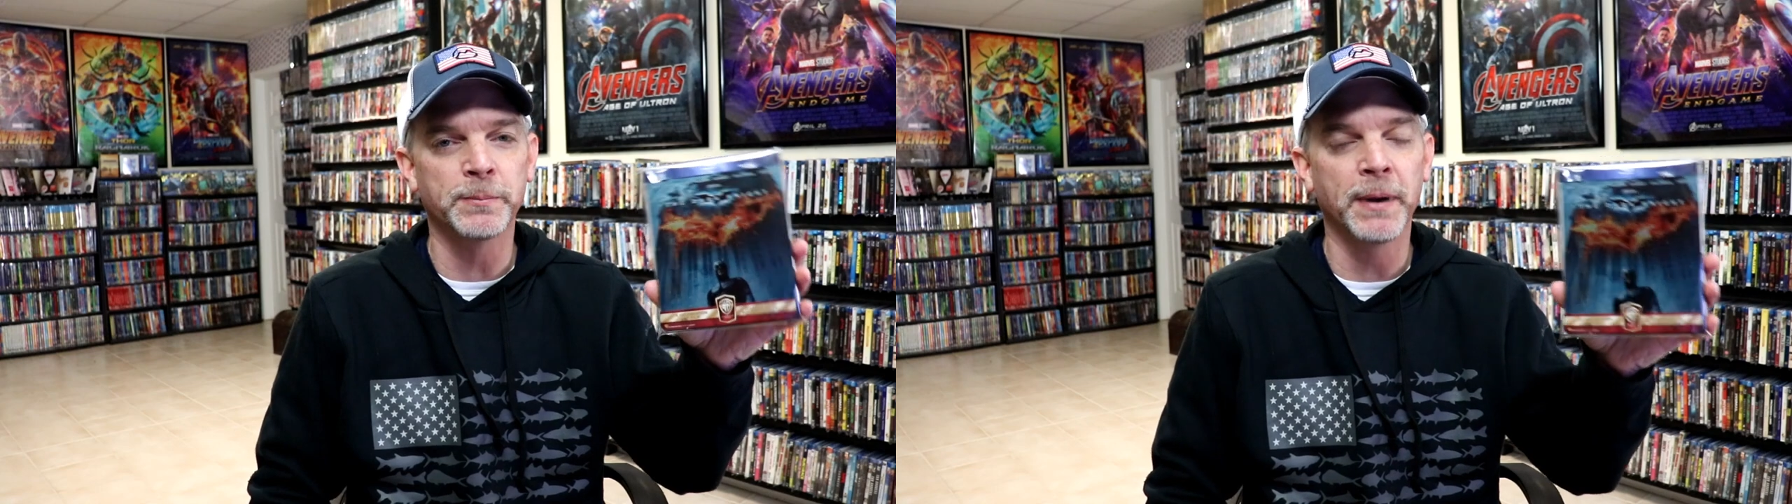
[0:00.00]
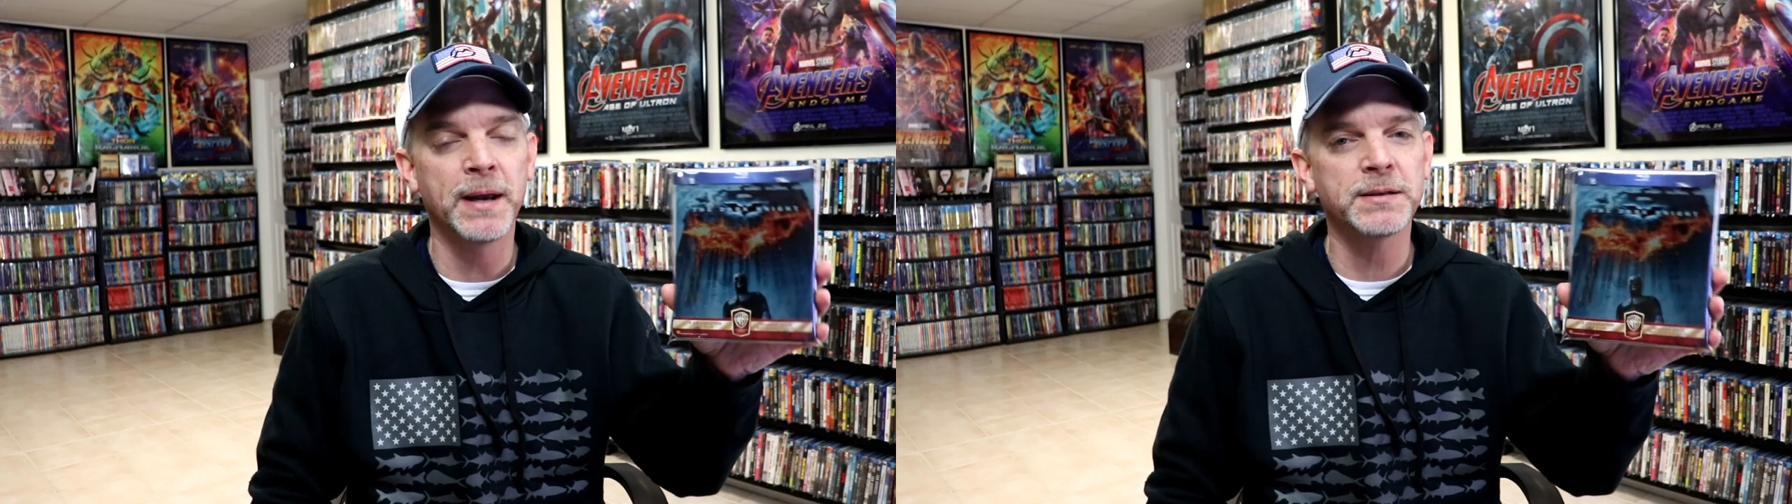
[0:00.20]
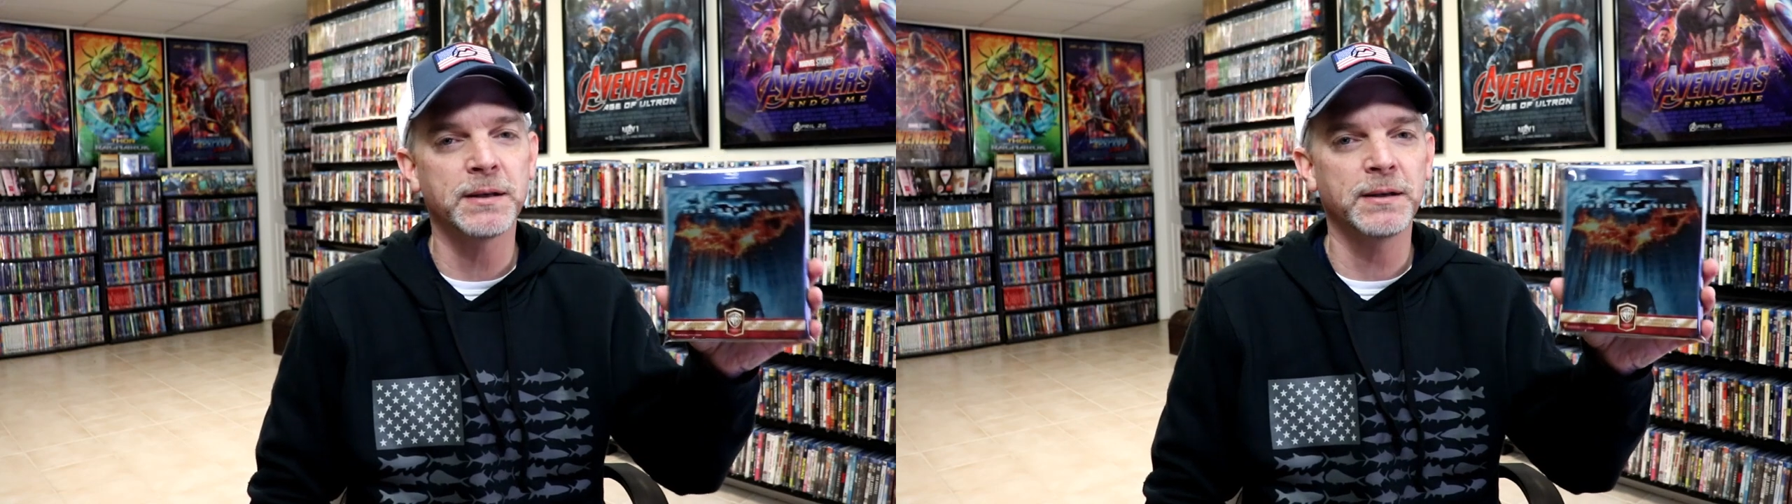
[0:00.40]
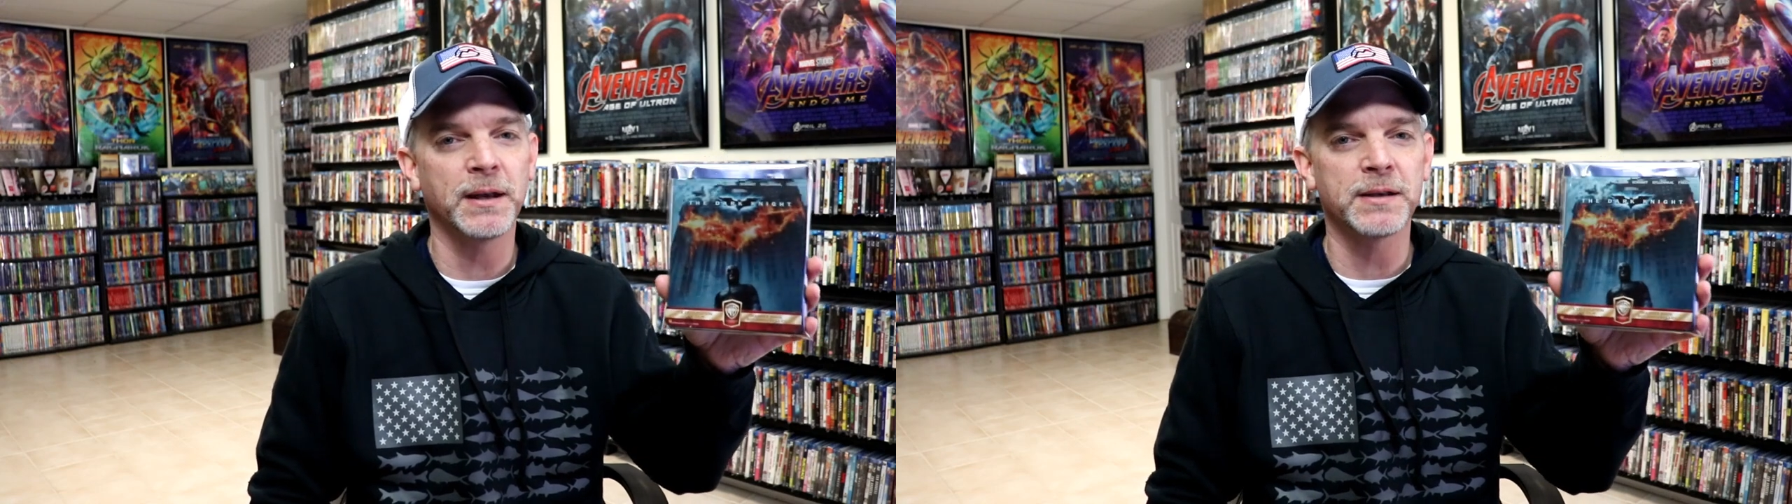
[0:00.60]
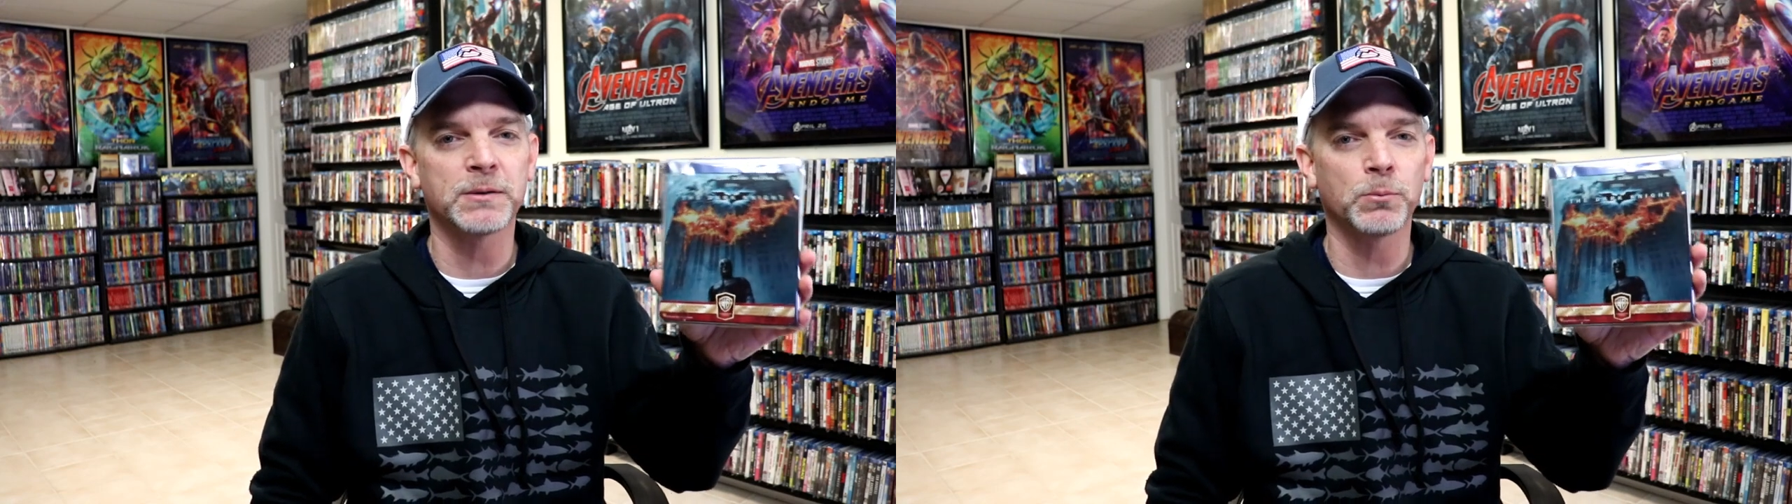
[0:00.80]
amazing
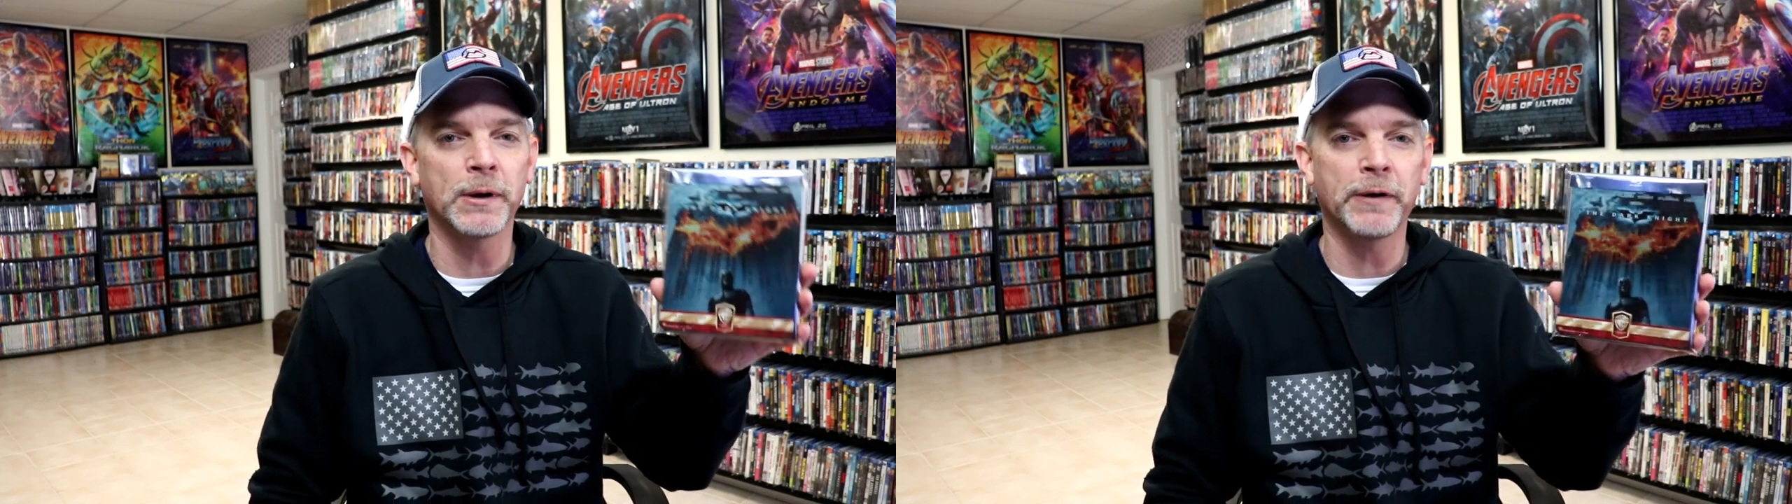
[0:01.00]
as what